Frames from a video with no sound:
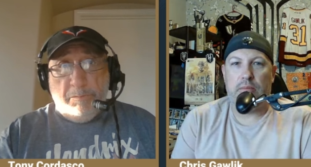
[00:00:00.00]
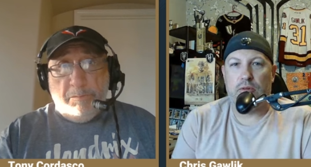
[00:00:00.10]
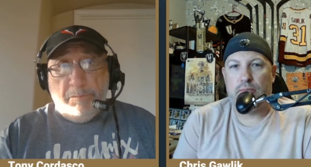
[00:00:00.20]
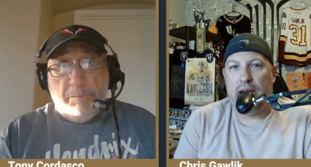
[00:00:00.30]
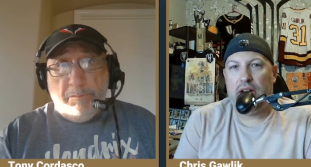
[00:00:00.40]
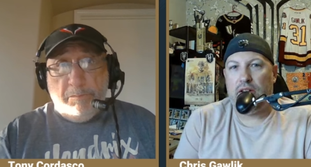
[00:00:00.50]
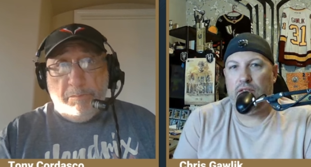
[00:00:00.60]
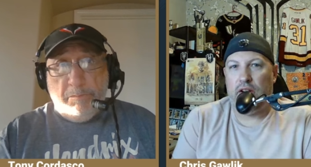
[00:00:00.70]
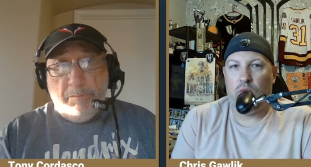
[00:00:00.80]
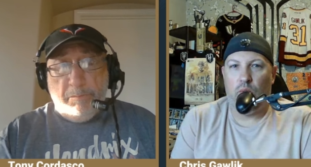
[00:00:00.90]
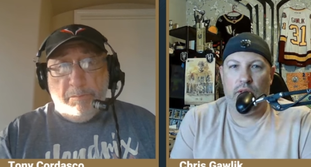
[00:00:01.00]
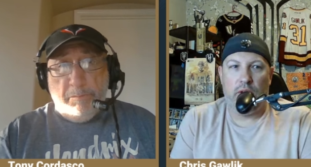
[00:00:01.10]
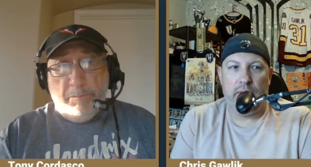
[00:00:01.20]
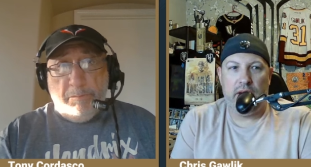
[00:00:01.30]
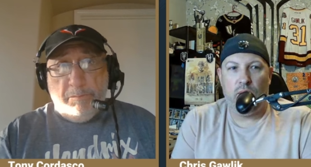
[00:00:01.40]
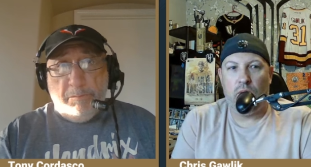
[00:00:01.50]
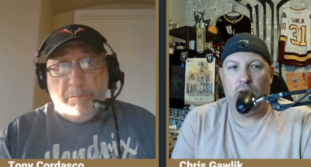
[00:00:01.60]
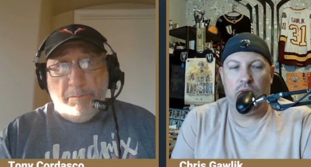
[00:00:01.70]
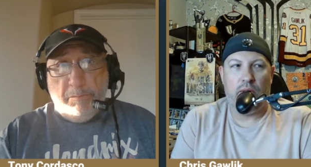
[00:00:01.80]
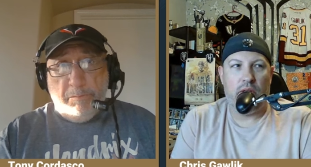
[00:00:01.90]
Speaker 1: perspective here. Would there be a
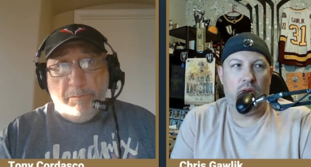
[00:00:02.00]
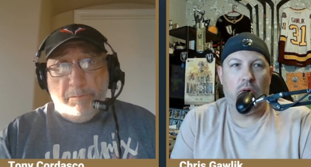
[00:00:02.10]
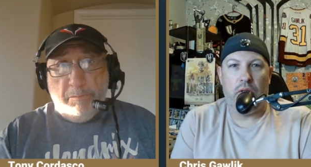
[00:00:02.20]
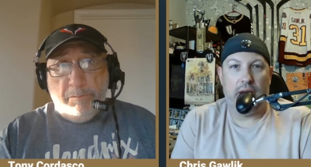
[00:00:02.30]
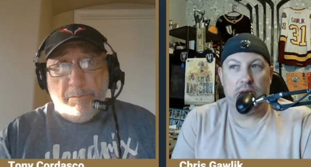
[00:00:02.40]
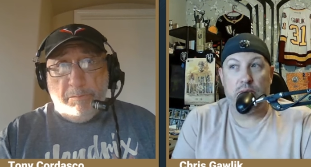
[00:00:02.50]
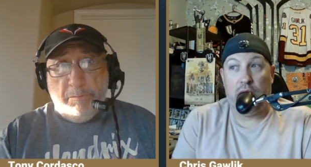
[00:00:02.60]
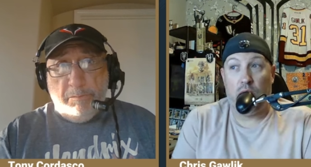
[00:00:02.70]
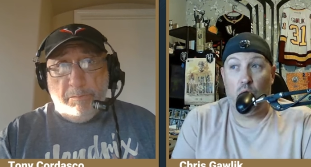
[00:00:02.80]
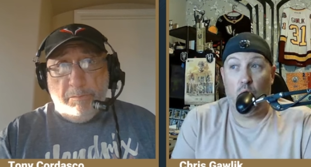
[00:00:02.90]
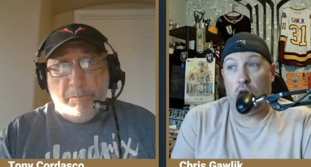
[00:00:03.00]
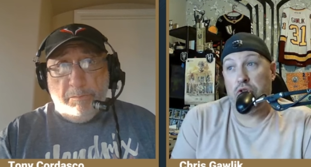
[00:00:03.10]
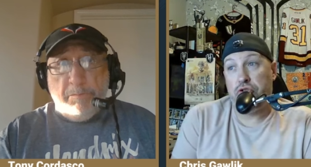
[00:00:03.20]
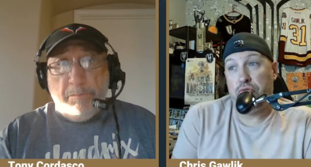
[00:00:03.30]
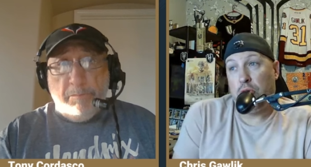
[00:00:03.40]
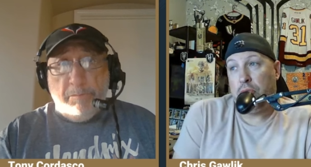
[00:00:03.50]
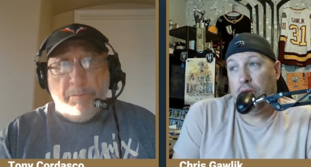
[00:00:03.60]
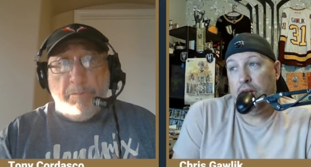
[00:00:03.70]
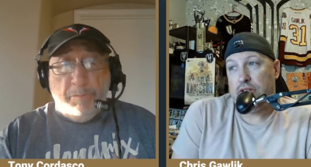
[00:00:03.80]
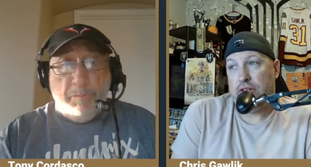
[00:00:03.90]
world where the Golden Knights bring one or two more
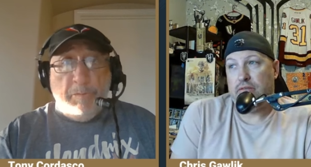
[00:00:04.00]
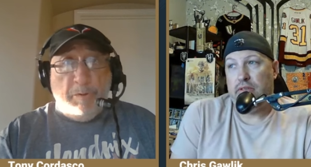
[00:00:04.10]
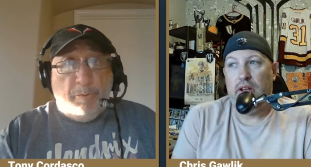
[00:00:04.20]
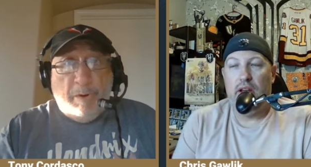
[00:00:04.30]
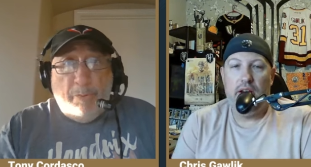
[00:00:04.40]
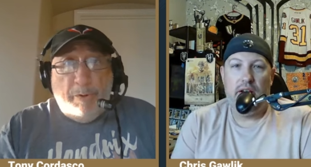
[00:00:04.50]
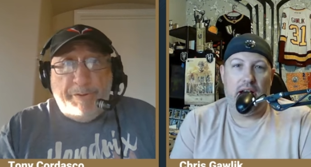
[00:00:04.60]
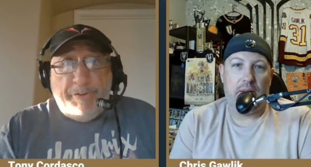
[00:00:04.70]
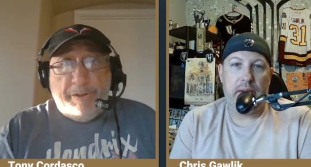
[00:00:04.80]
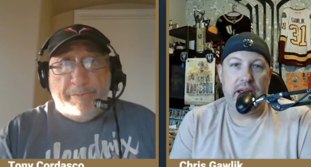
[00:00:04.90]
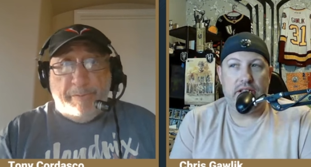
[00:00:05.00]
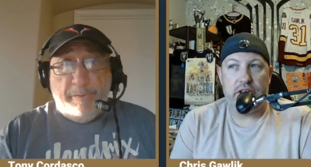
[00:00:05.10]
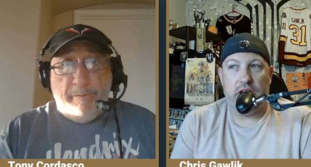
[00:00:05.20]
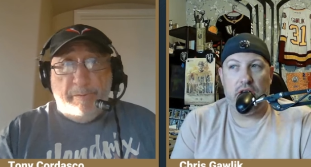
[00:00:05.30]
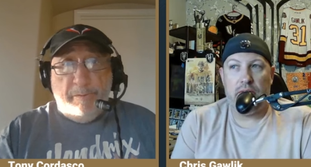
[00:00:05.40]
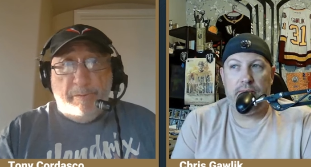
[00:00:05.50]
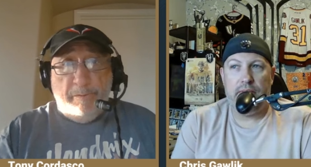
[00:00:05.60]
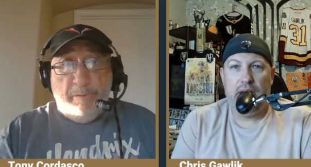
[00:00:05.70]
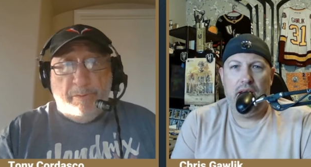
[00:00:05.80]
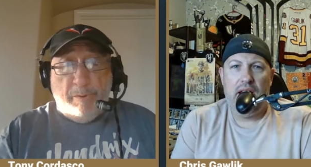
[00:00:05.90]
players in? Why wouldn't you? PTO?
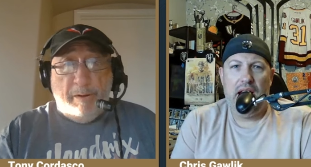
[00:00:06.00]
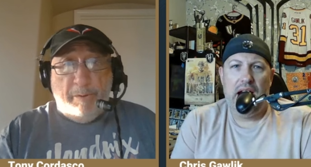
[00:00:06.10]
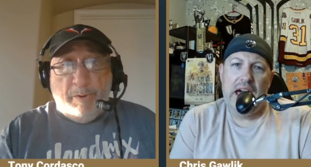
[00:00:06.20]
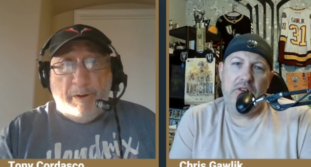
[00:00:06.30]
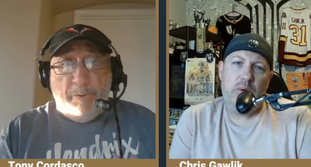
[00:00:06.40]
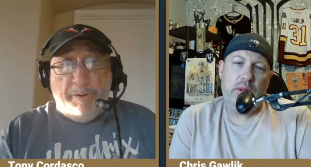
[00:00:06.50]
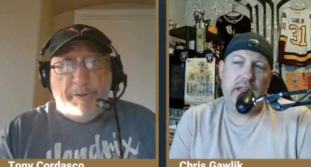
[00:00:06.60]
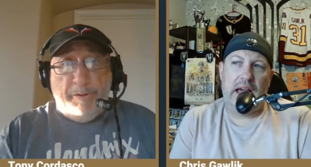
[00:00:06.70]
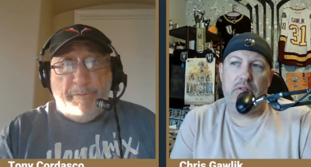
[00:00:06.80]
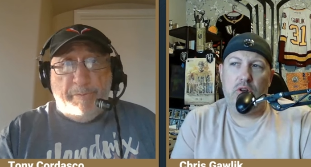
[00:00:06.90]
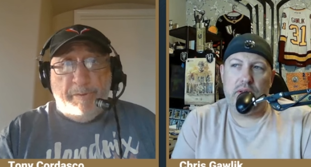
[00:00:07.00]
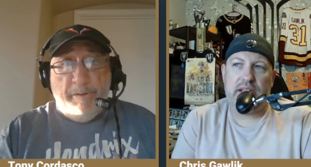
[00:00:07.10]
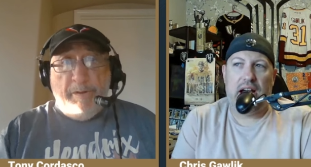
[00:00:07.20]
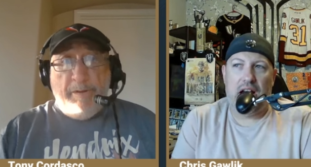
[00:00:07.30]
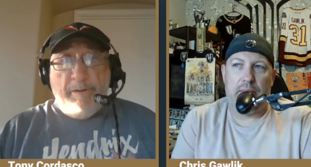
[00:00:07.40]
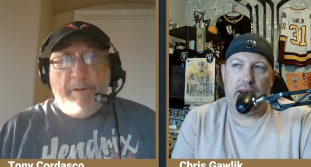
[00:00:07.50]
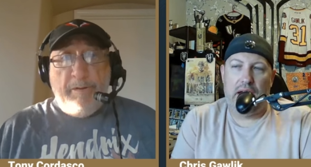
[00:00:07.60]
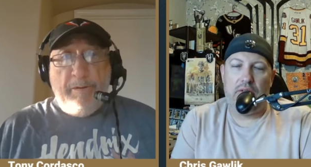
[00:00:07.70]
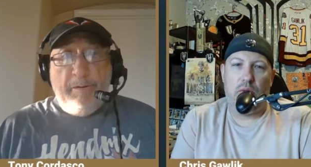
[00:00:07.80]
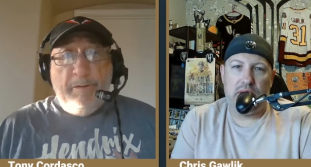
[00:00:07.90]
Speaker 2: Why, why I don't know. What, I
Speaker 1: don't know what's common.
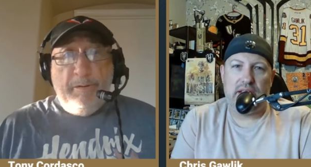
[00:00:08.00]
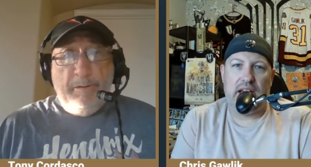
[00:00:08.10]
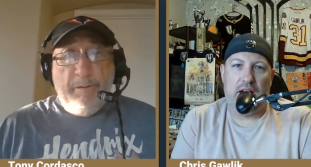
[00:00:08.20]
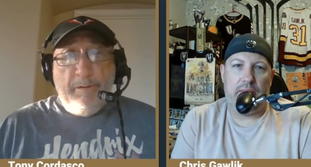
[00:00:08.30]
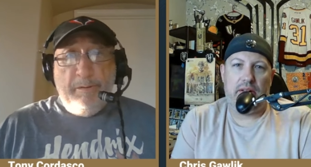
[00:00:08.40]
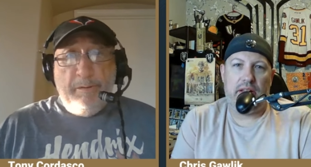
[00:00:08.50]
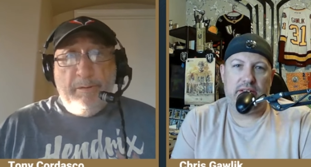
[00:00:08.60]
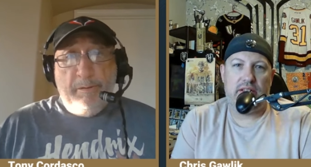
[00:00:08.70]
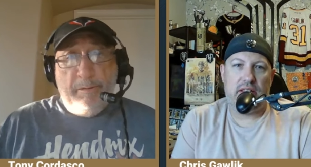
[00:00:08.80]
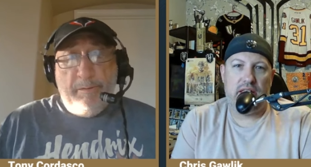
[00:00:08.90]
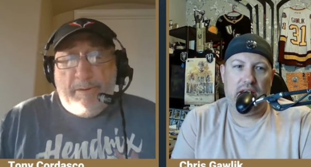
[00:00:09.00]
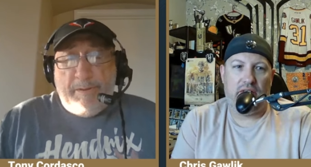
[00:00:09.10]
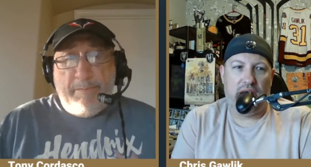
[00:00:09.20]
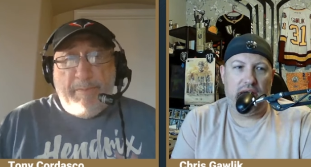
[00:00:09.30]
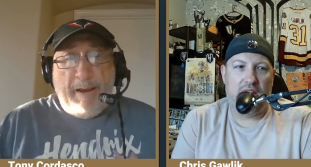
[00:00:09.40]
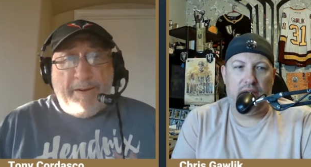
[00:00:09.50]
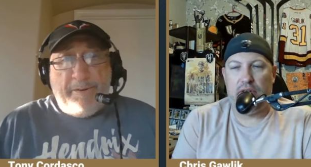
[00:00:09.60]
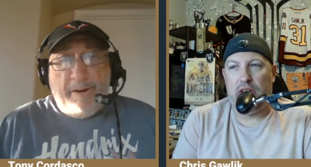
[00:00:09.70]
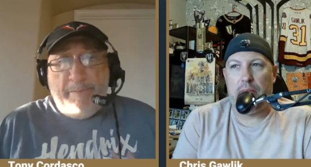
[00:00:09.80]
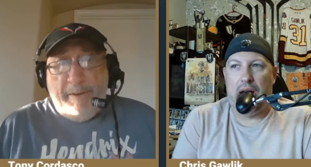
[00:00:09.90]
I don't know what's common. That's the thing. Does like it
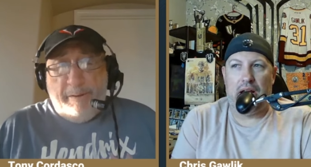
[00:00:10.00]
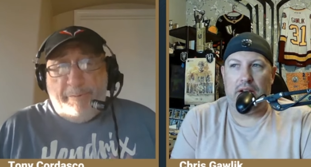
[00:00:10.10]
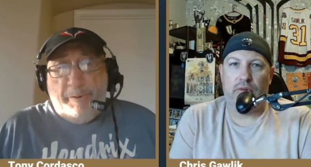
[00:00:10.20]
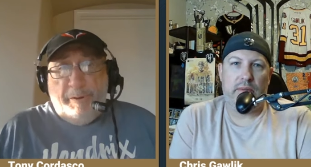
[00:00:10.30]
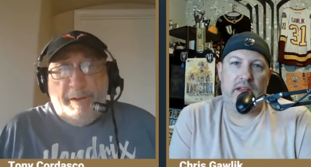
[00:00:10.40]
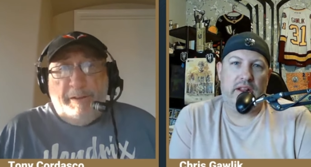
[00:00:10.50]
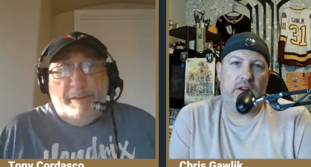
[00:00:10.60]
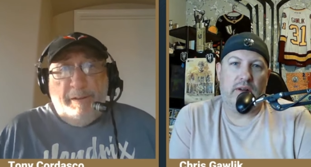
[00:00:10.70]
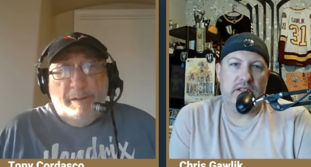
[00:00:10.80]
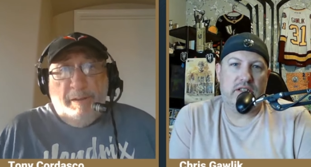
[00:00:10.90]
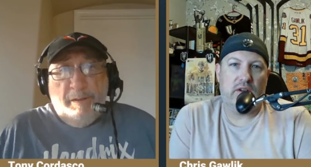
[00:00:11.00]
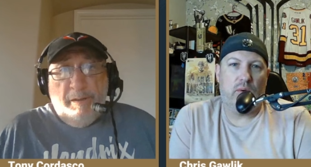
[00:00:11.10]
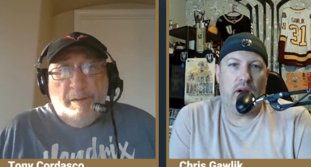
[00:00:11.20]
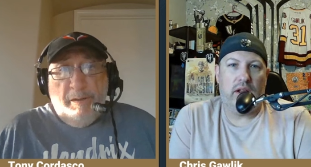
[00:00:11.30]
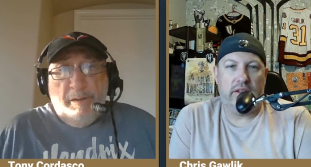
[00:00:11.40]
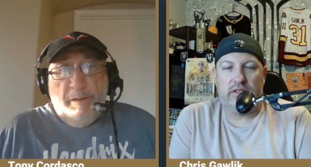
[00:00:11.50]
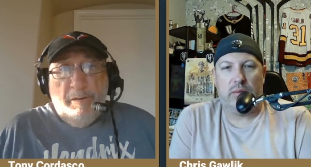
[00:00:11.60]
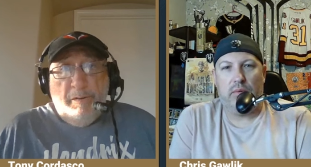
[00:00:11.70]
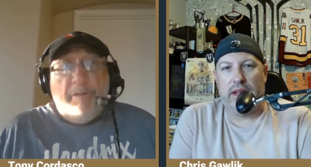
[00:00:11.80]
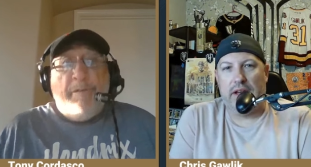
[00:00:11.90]
matter? Kevin Labanc I mean, would be an interesting one, and someone